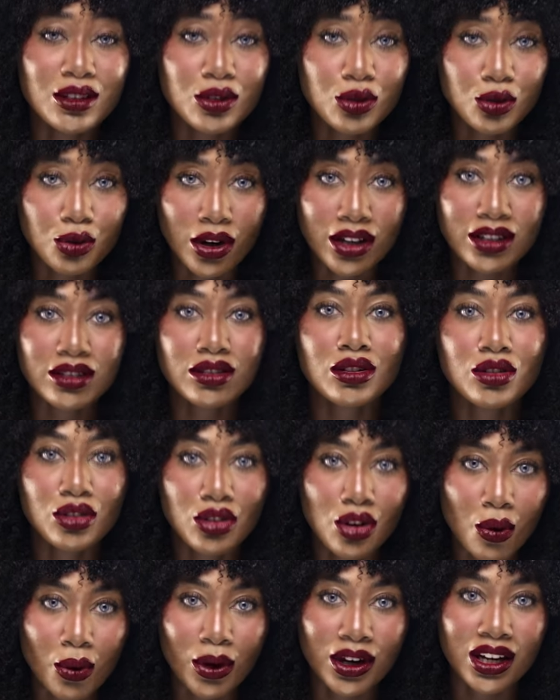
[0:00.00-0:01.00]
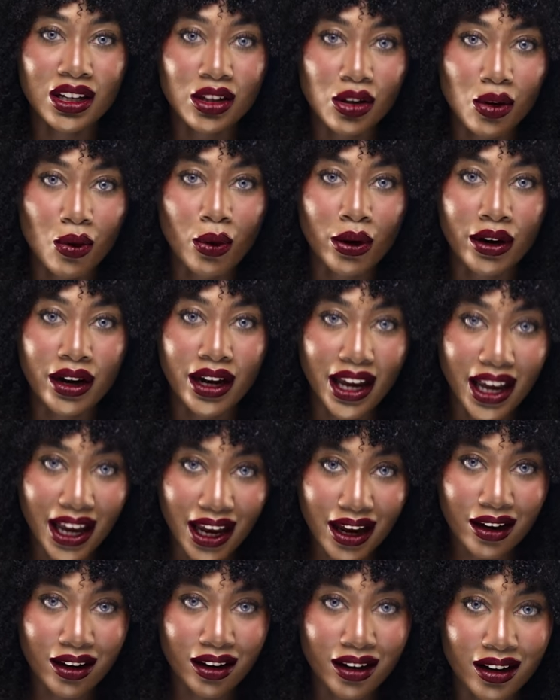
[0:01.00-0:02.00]
stress knowing your
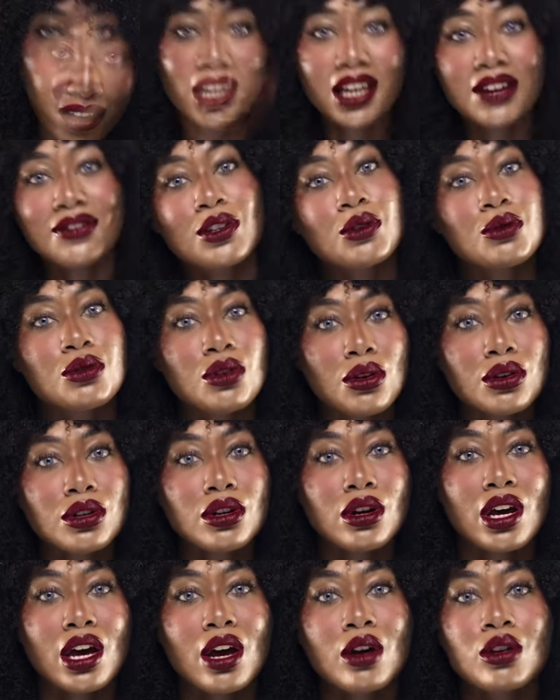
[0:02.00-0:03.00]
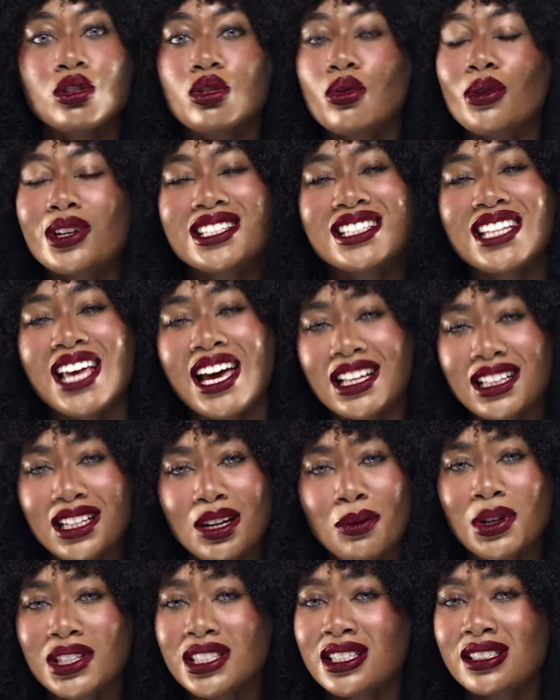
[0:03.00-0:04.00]
hair. If you know your hair, you know exactly
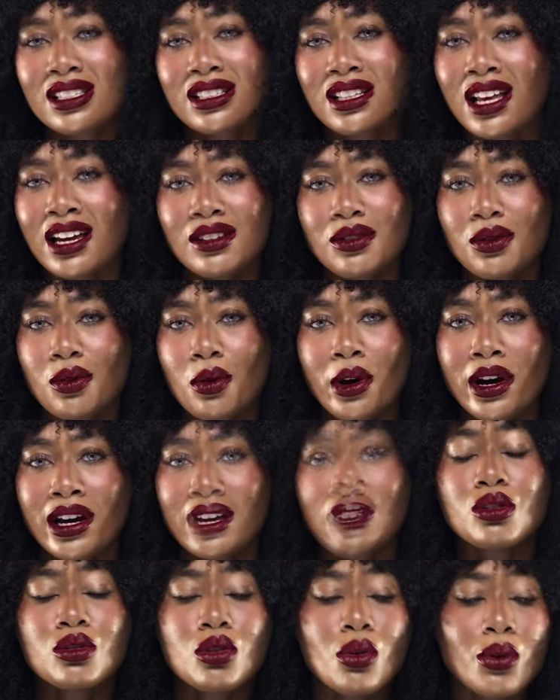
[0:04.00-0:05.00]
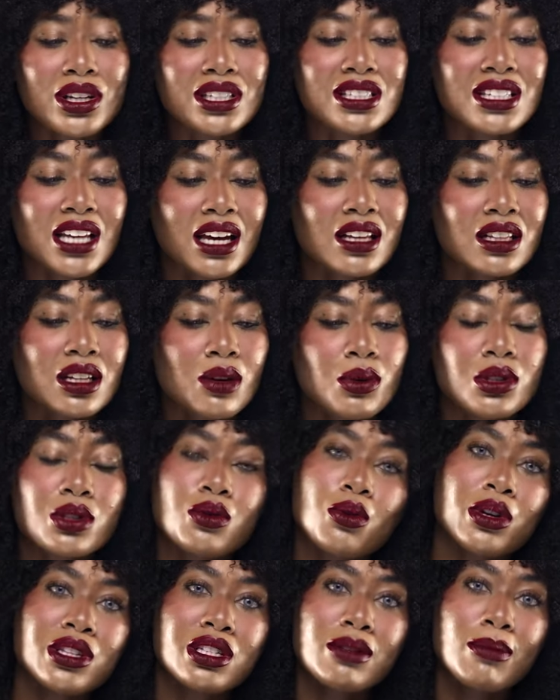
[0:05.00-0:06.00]
what to select for it. You know exactly what's
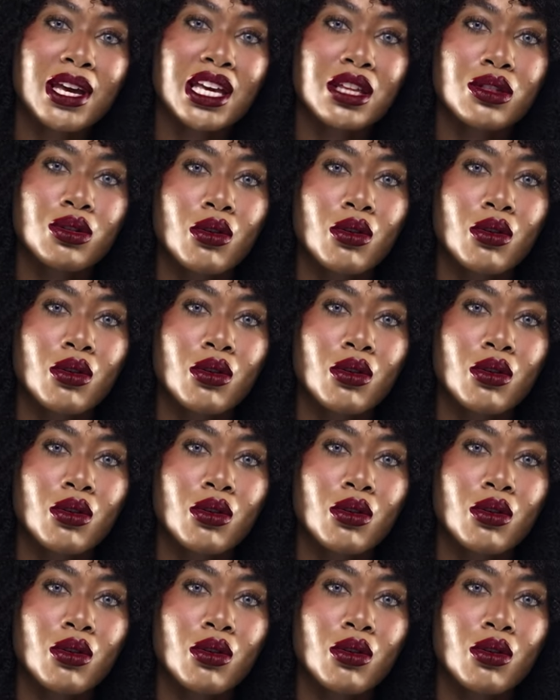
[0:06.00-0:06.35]
going to make it